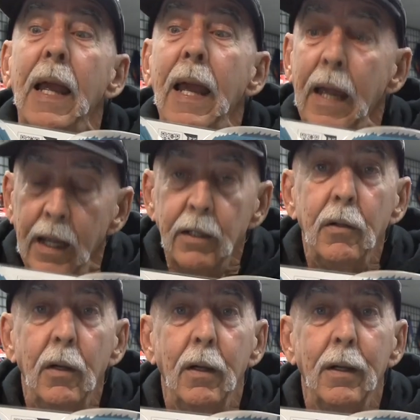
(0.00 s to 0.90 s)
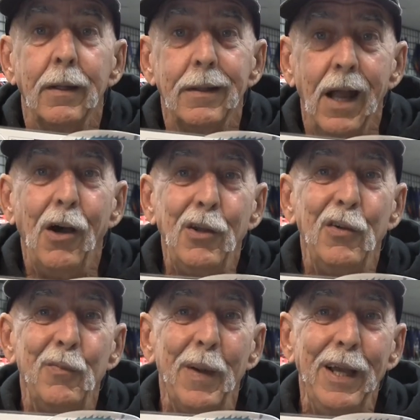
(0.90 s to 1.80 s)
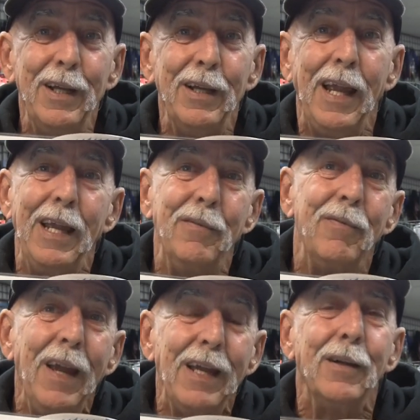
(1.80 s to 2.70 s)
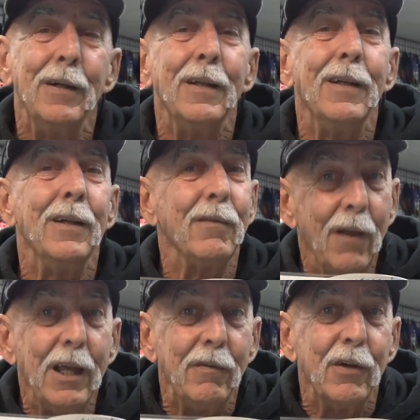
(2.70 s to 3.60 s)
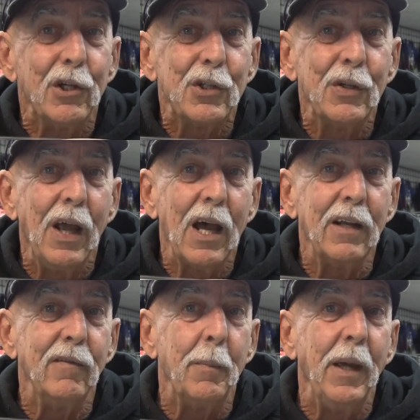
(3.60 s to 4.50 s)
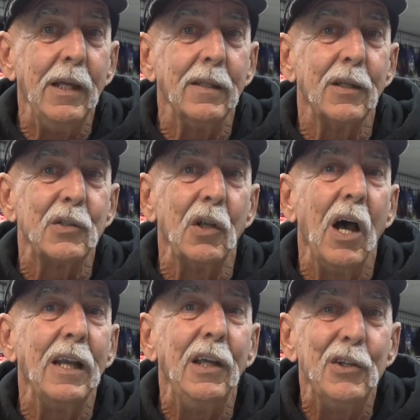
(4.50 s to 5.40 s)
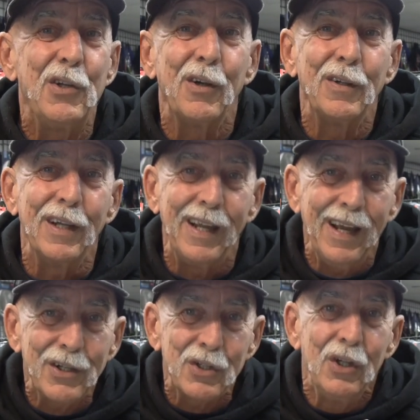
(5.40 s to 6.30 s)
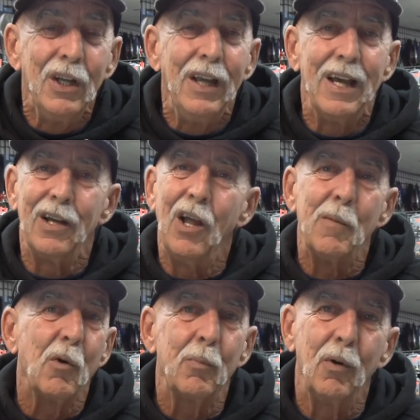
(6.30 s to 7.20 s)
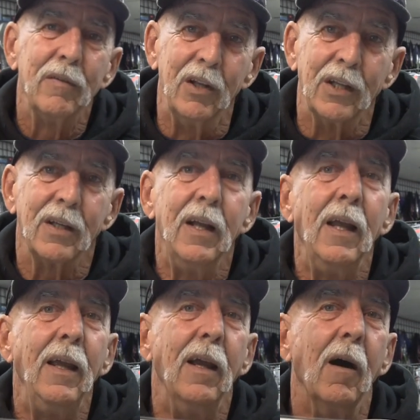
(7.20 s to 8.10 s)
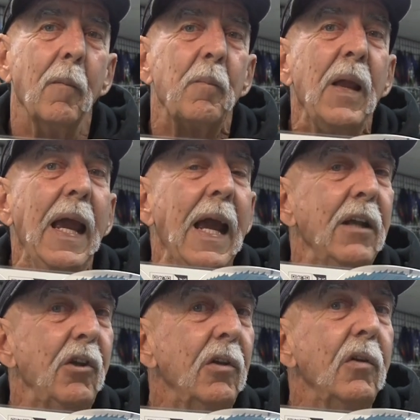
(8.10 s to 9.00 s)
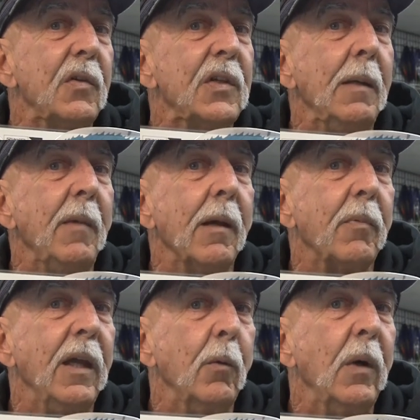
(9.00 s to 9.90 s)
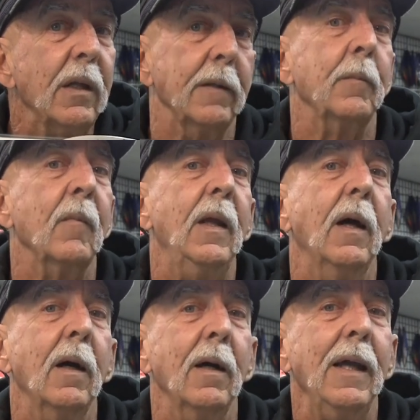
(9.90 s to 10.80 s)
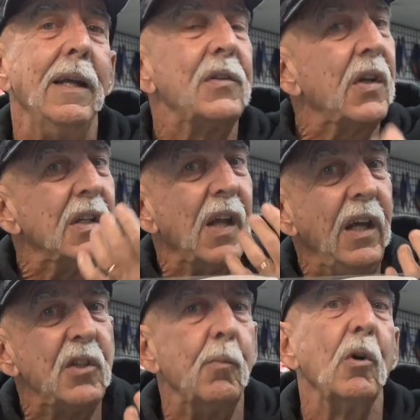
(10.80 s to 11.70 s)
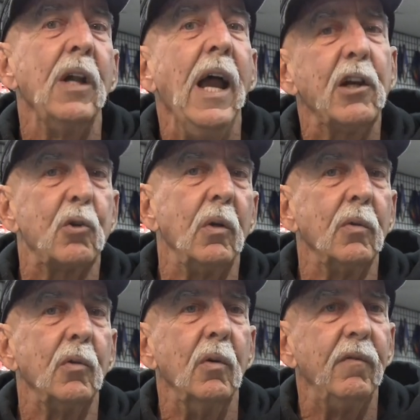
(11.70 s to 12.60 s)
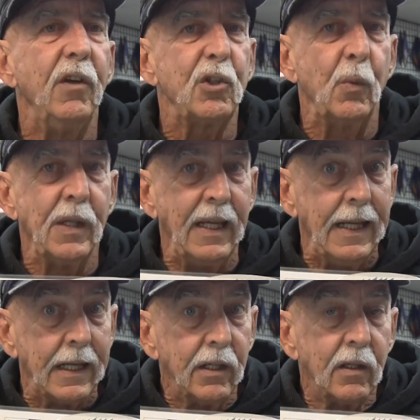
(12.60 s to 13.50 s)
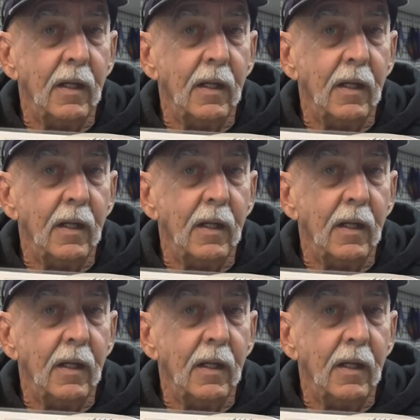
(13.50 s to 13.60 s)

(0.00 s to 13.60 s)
And now you've made a fake flying fish out of a bait that's a lot easier to catch and a lot more prevalent. And you can do the same damn thing with it. And it's going to taste more natural to a fish when they hit it.